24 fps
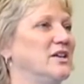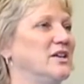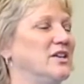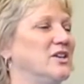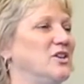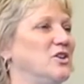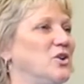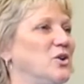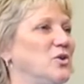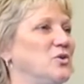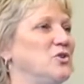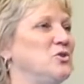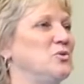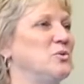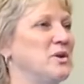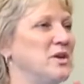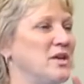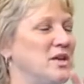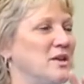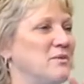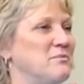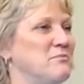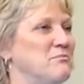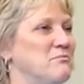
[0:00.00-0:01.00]
You
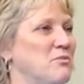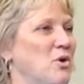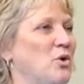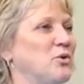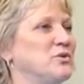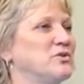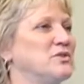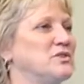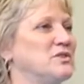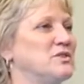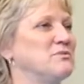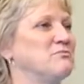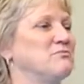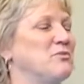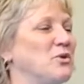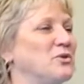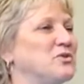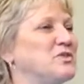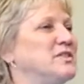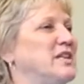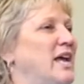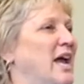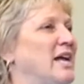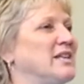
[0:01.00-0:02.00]
would most
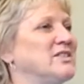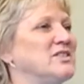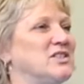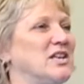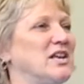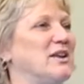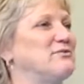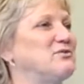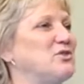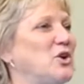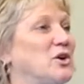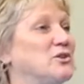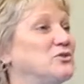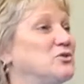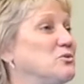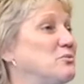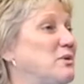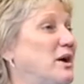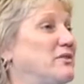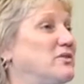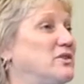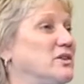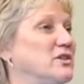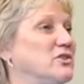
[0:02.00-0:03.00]
dads that I've talked to
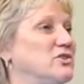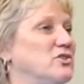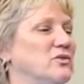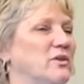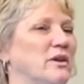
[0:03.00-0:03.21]
about the issue,